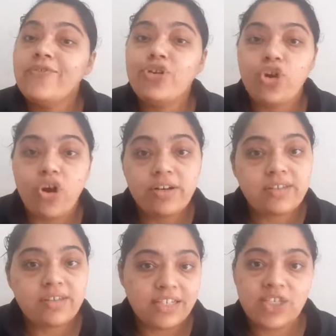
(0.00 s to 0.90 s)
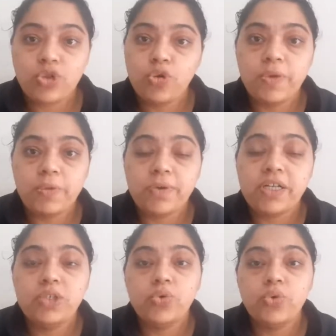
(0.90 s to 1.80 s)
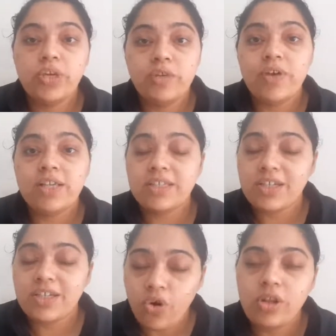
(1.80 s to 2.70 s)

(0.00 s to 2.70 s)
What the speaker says: would not suggest you people to invest in